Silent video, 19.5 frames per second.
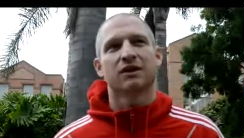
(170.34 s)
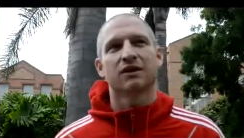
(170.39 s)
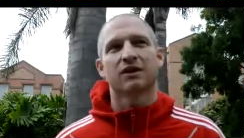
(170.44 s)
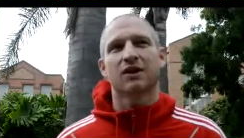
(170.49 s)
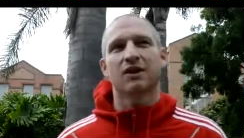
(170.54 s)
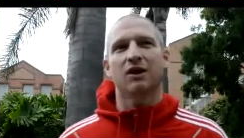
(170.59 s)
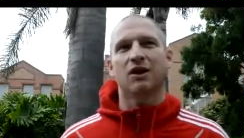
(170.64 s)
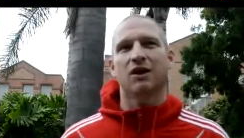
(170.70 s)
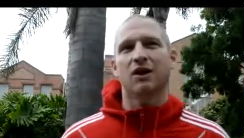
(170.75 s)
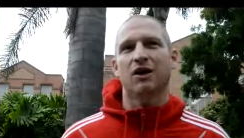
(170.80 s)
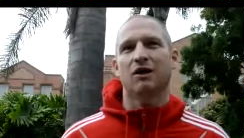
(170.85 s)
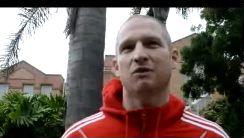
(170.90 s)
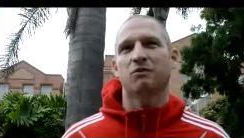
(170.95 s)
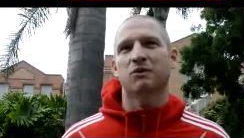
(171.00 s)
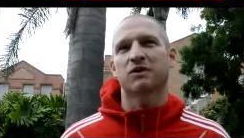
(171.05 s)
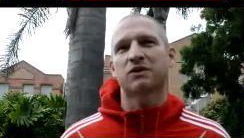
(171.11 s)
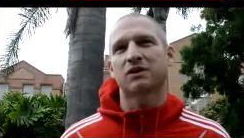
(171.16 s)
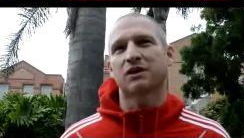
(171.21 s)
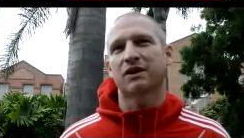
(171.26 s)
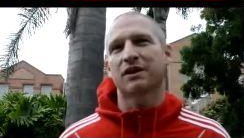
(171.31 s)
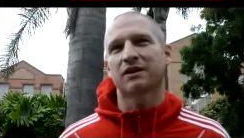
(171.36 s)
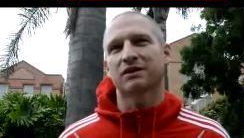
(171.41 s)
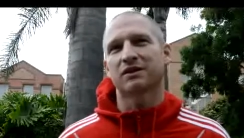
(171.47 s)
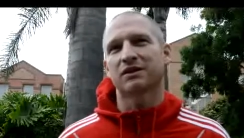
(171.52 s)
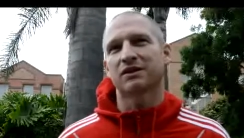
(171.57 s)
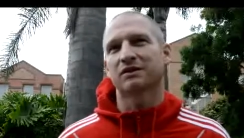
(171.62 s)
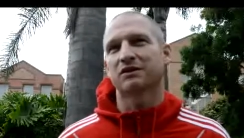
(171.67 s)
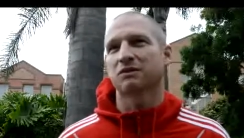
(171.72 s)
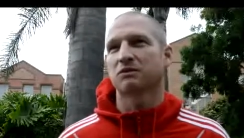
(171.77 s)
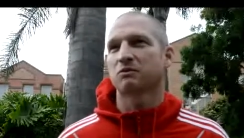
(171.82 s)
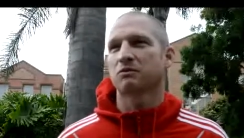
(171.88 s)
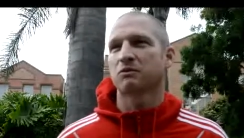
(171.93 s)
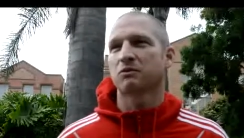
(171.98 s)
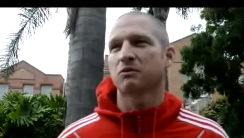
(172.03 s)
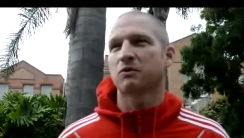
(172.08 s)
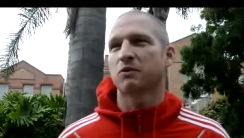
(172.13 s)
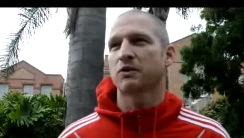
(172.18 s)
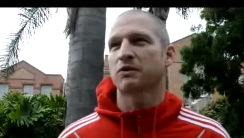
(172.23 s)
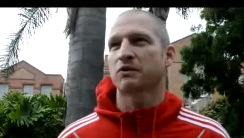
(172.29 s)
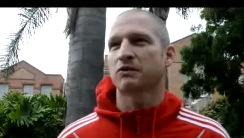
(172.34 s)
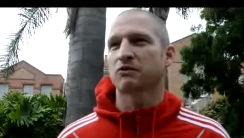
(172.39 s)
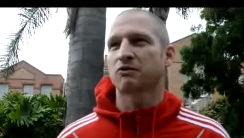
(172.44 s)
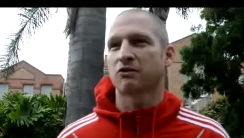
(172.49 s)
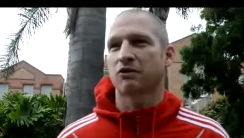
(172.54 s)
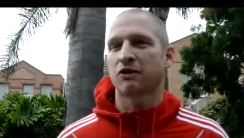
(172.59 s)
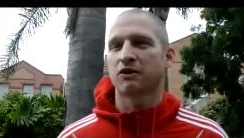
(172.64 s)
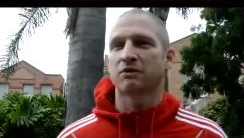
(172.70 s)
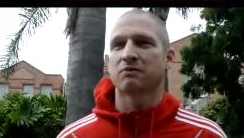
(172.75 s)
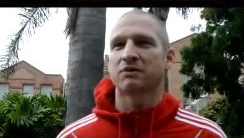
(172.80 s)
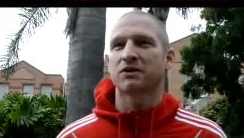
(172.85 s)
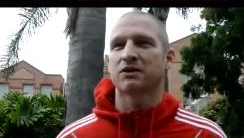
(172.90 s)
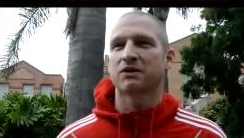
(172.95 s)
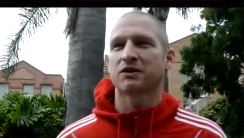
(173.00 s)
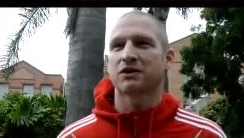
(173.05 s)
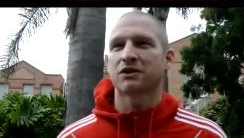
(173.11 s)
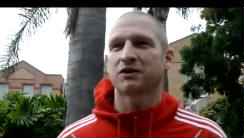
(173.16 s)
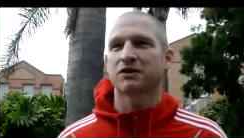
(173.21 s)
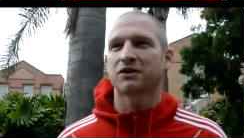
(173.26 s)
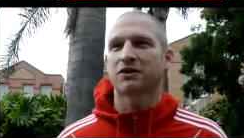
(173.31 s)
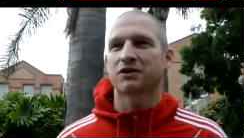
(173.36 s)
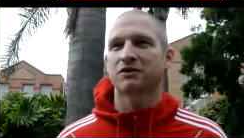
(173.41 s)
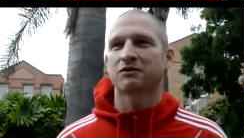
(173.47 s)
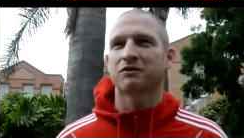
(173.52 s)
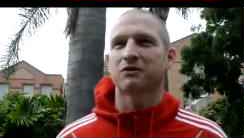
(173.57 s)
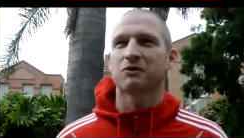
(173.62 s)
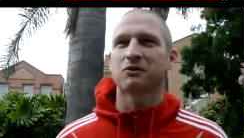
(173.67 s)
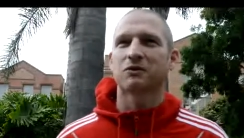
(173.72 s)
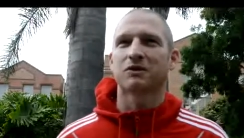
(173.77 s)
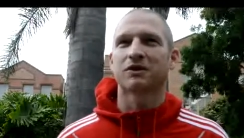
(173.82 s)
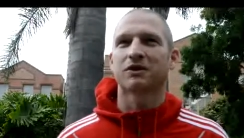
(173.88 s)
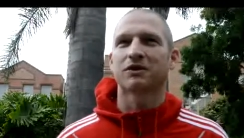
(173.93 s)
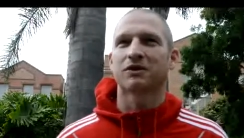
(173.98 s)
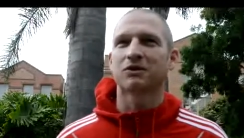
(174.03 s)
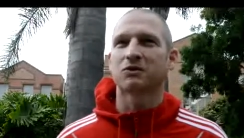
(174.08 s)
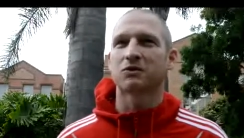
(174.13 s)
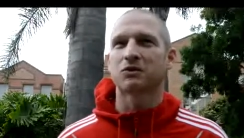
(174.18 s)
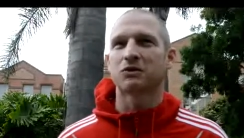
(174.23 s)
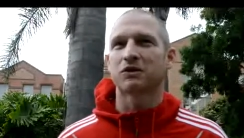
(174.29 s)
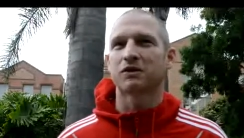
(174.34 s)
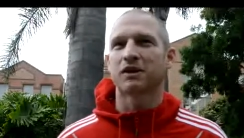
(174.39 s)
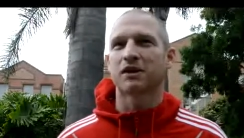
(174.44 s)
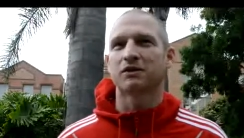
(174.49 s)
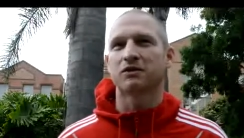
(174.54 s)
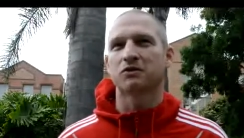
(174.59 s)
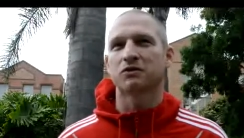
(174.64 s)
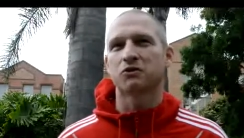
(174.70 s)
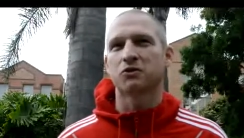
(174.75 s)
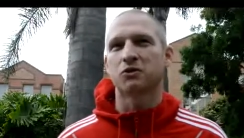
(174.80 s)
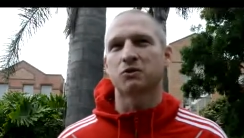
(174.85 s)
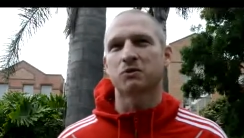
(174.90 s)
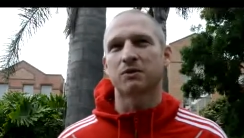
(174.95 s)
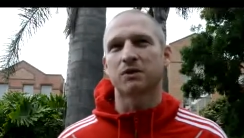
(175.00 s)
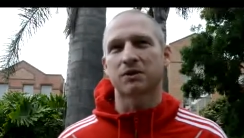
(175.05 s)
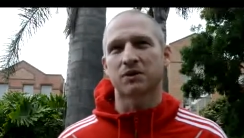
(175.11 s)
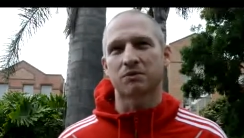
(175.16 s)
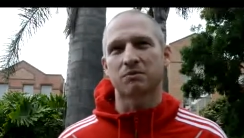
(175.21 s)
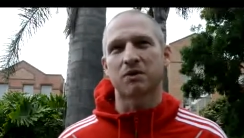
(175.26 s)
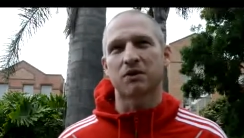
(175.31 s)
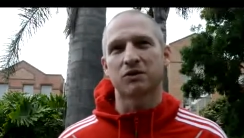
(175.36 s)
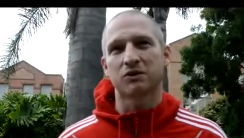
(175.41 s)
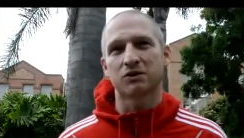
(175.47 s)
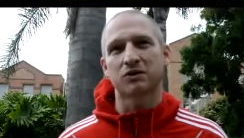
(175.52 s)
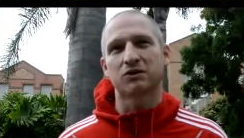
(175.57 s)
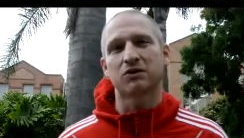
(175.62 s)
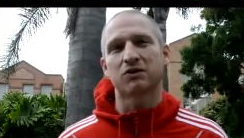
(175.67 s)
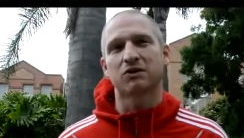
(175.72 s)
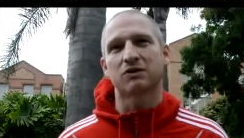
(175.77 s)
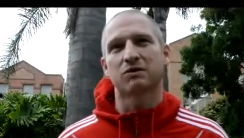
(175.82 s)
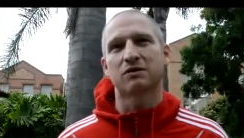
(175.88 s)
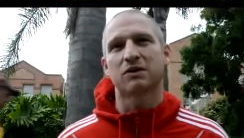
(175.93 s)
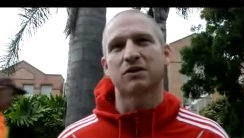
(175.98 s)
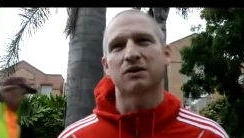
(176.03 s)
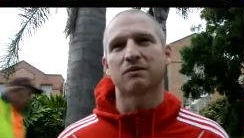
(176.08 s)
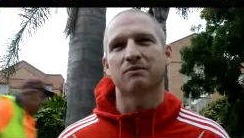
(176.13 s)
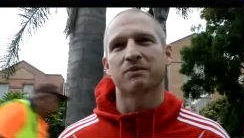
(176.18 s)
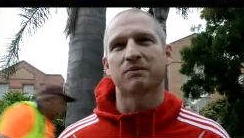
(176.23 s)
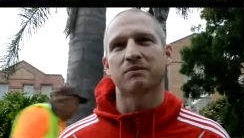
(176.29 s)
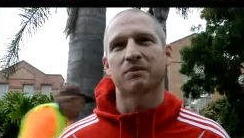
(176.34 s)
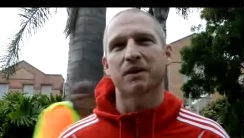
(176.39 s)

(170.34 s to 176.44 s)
Good, Uh, and we selected with trying to be successful towards the end of the tournament as opposed to just um,